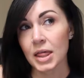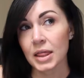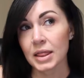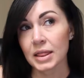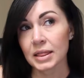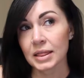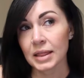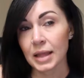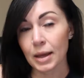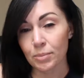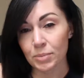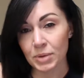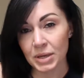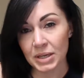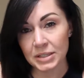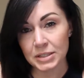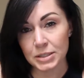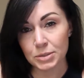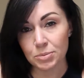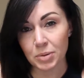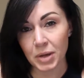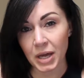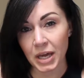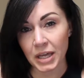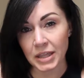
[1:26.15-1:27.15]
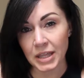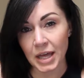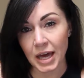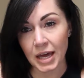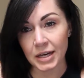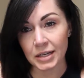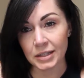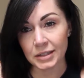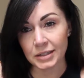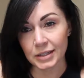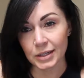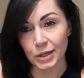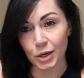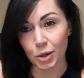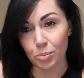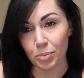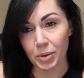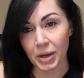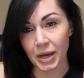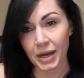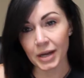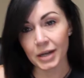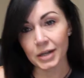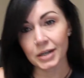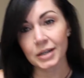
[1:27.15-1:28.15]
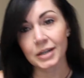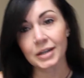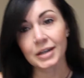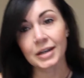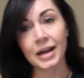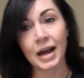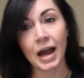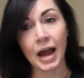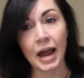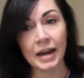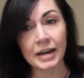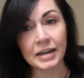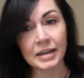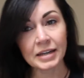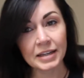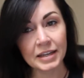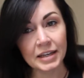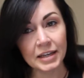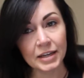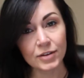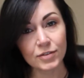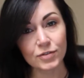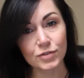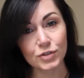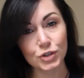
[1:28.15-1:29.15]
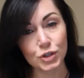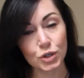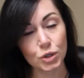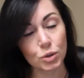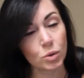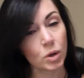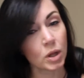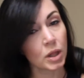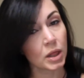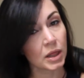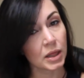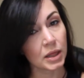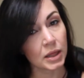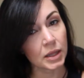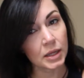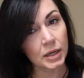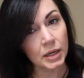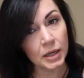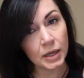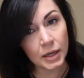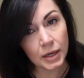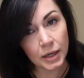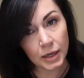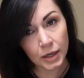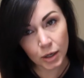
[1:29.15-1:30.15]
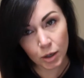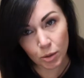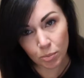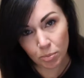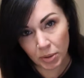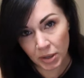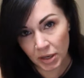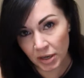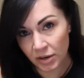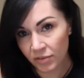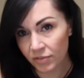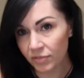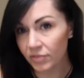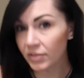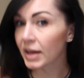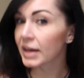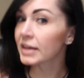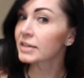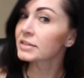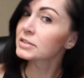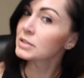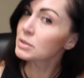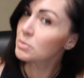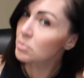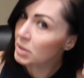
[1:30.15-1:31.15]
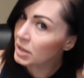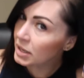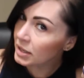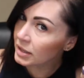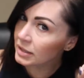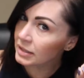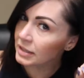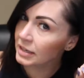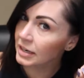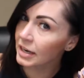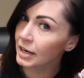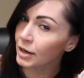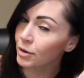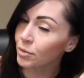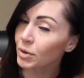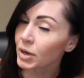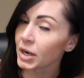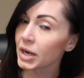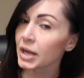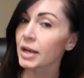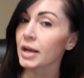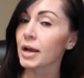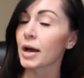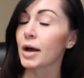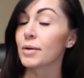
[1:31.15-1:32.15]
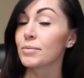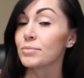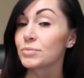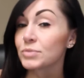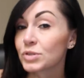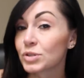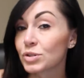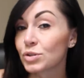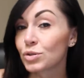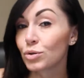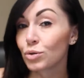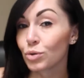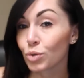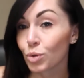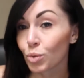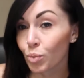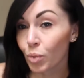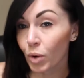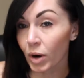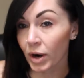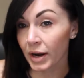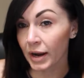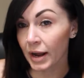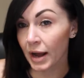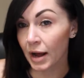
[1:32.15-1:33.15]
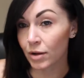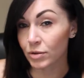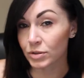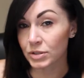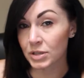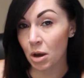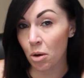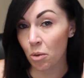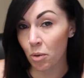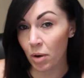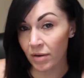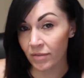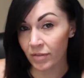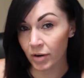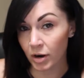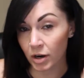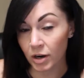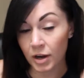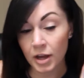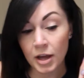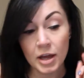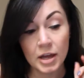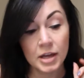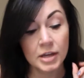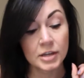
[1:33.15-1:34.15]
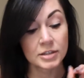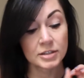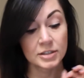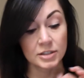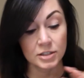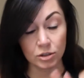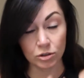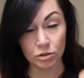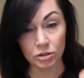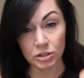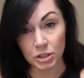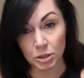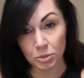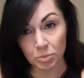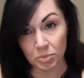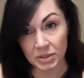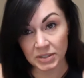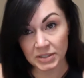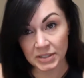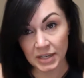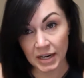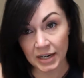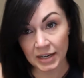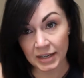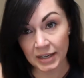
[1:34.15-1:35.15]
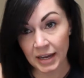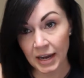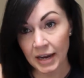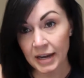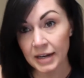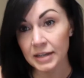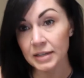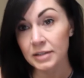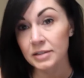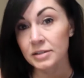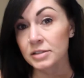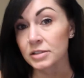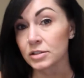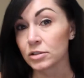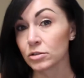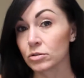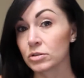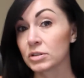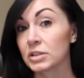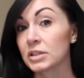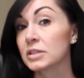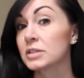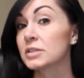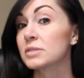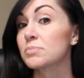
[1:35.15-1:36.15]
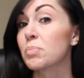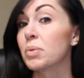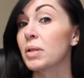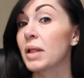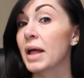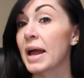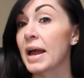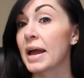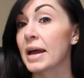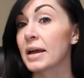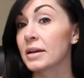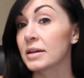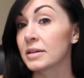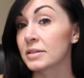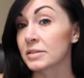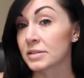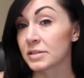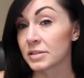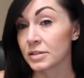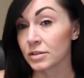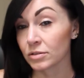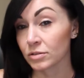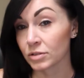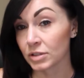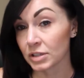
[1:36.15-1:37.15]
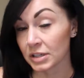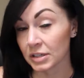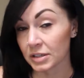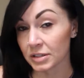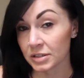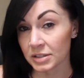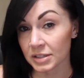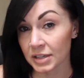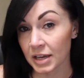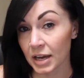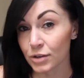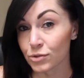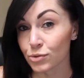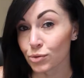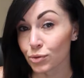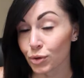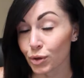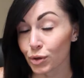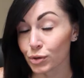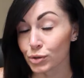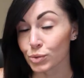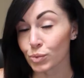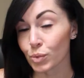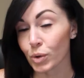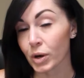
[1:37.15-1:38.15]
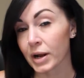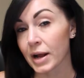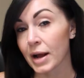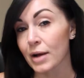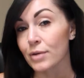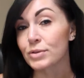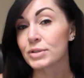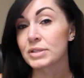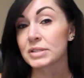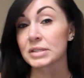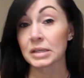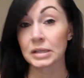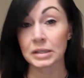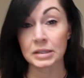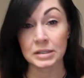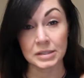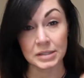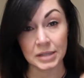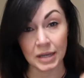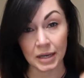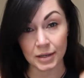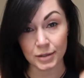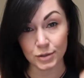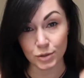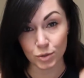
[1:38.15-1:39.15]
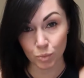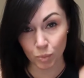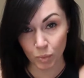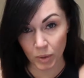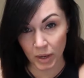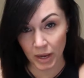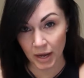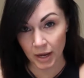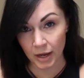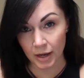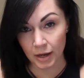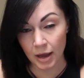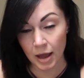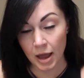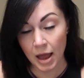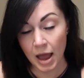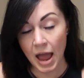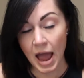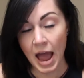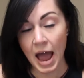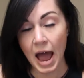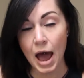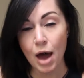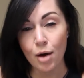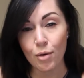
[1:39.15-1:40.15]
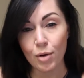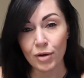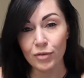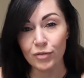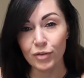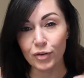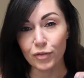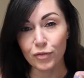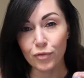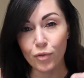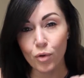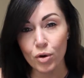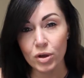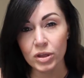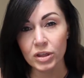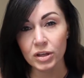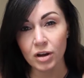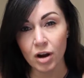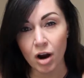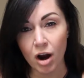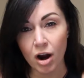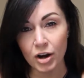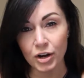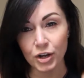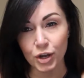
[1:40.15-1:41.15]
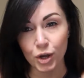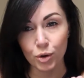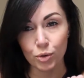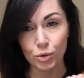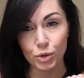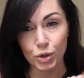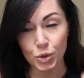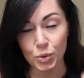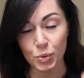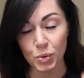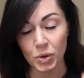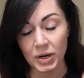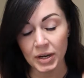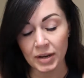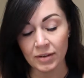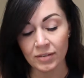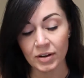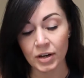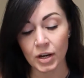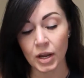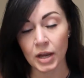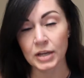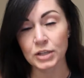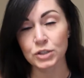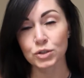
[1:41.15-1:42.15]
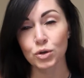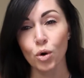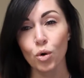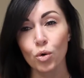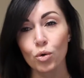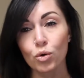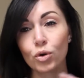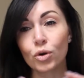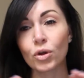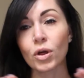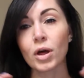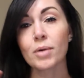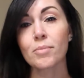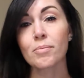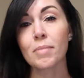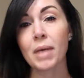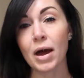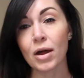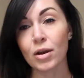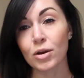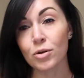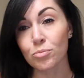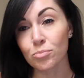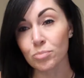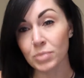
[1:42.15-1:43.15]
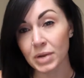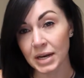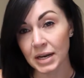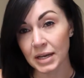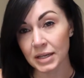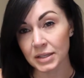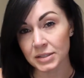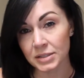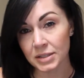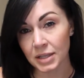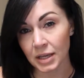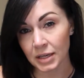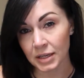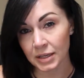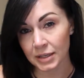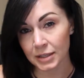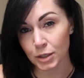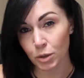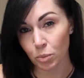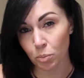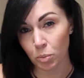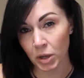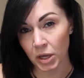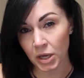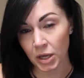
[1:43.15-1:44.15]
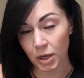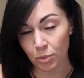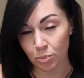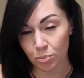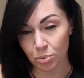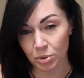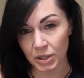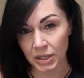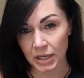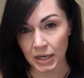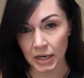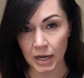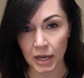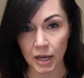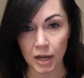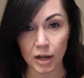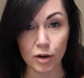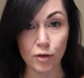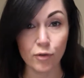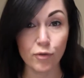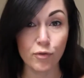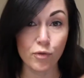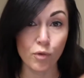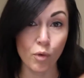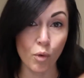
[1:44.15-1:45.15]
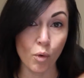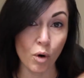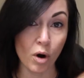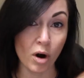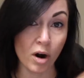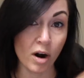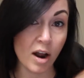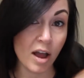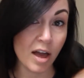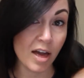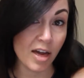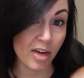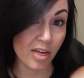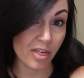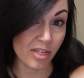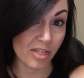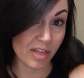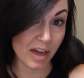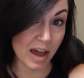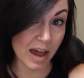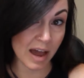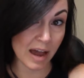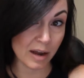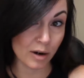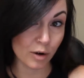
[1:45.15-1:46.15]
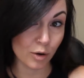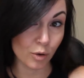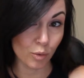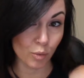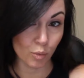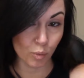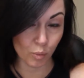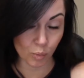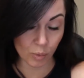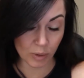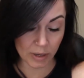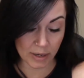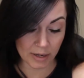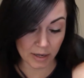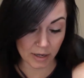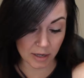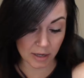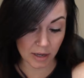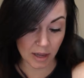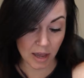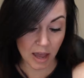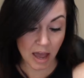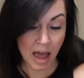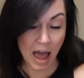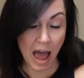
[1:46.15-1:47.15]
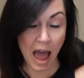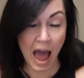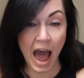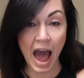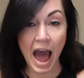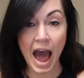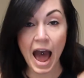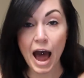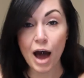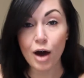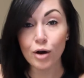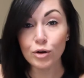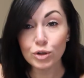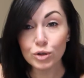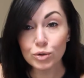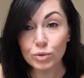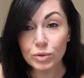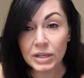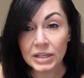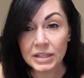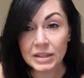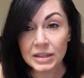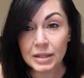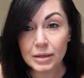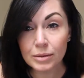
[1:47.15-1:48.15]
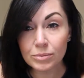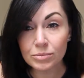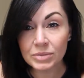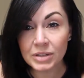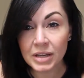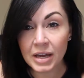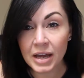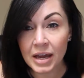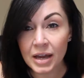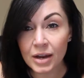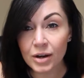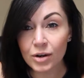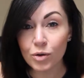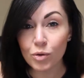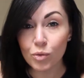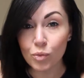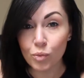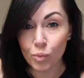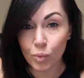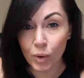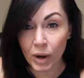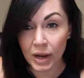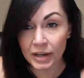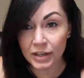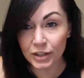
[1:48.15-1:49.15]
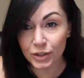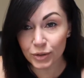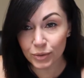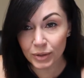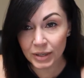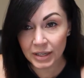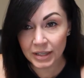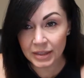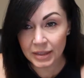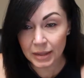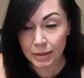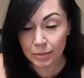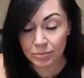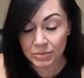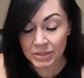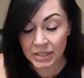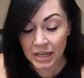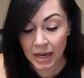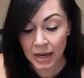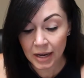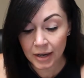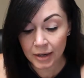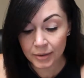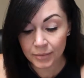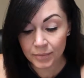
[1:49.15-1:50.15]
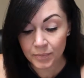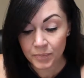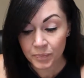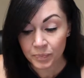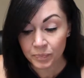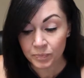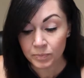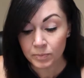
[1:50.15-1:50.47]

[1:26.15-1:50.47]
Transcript: Let me explain that a little bit. Kind of gives you a little bit of flexibility when it comes to the workouts. However, still need to be dedicated, still need to plan, and still need to schedule those workouts 6 days a week. However, for the cardio, you are given a total amount of minutes that need to be completed for that week. How you get them done, when you get them done,